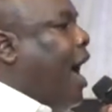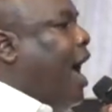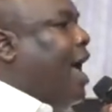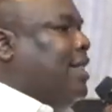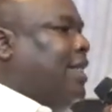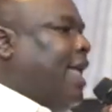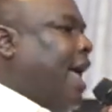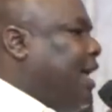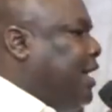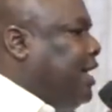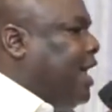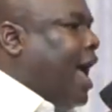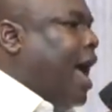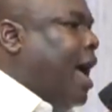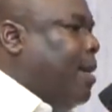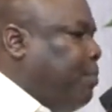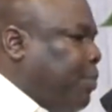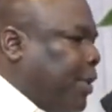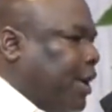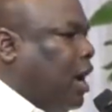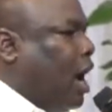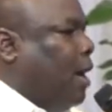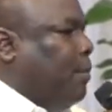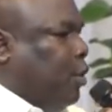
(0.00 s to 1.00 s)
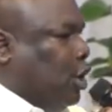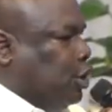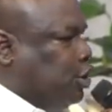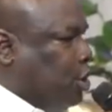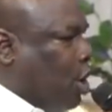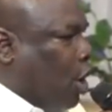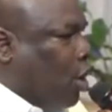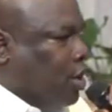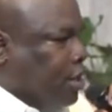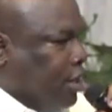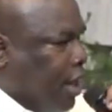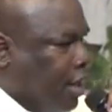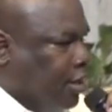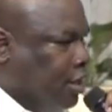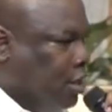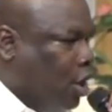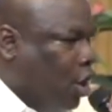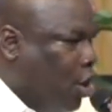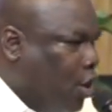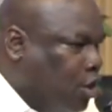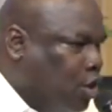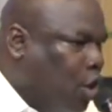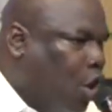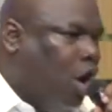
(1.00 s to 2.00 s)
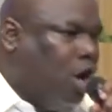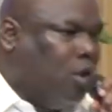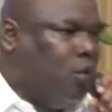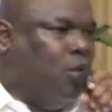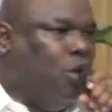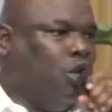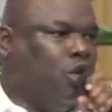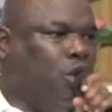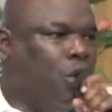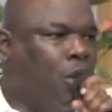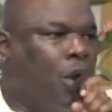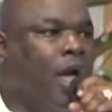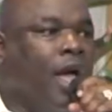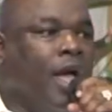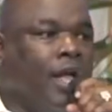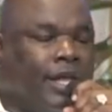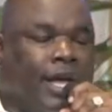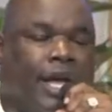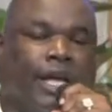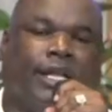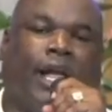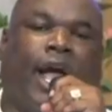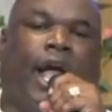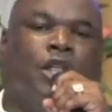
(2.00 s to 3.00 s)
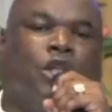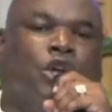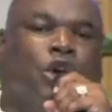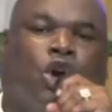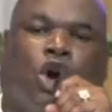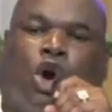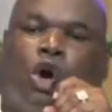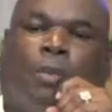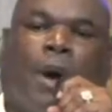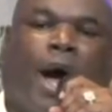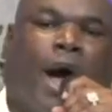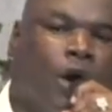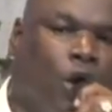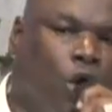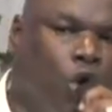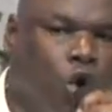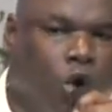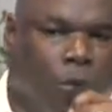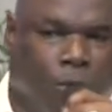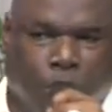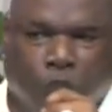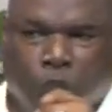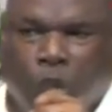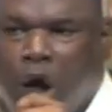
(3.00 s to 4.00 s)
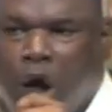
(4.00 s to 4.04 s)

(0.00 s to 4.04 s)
and they can't pick up what's going, nothing going on with you. They tell you go back home,